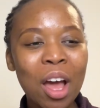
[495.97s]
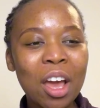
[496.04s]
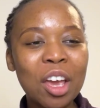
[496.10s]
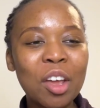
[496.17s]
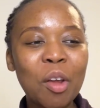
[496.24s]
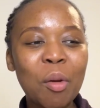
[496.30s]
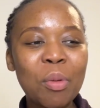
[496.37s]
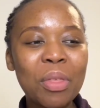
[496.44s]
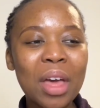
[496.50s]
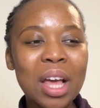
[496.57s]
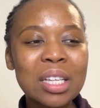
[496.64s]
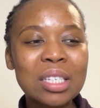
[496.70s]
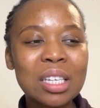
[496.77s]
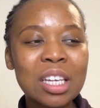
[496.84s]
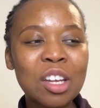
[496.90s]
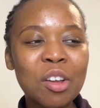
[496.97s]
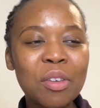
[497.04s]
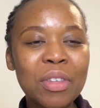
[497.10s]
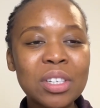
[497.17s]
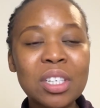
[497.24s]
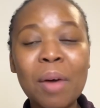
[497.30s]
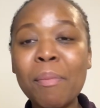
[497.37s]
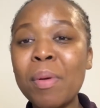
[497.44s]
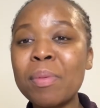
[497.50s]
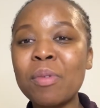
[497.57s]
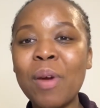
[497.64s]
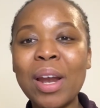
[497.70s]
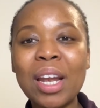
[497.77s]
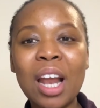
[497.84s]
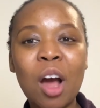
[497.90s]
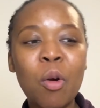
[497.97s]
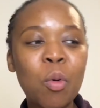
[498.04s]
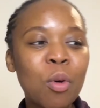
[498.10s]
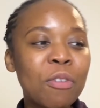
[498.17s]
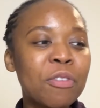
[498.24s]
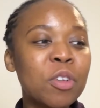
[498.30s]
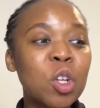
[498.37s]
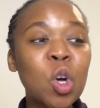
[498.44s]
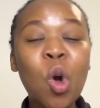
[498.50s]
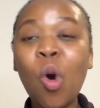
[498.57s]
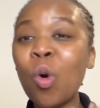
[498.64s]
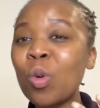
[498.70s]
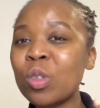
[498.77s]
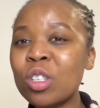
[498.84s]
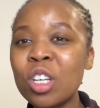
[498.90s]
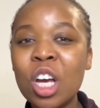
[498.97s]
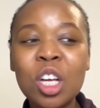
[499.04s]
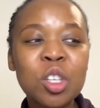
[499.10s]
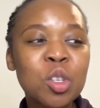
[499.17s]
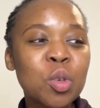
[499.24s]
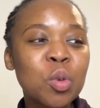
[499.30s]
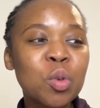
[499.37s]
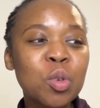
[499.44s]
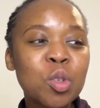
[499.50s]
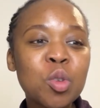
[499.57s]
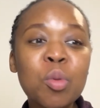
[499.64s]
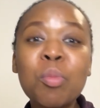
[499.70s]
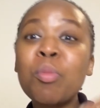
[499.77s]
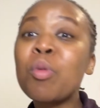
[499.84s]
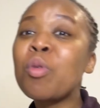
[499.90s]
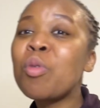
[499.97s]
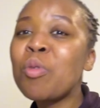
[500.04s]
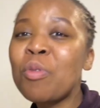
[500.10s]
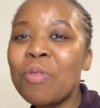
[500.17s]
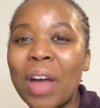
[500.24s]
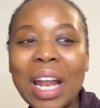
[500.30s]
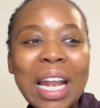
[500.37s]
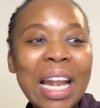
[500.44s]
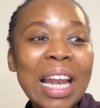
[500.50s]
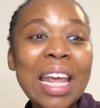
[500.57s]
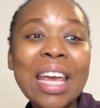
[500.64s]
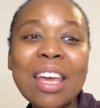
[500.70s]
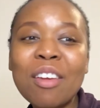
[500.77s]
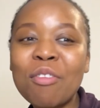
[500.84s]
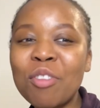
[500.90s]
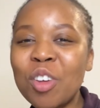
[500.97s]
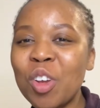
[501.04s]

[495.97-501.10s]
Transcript: there's some people right now who feel called to move and leave,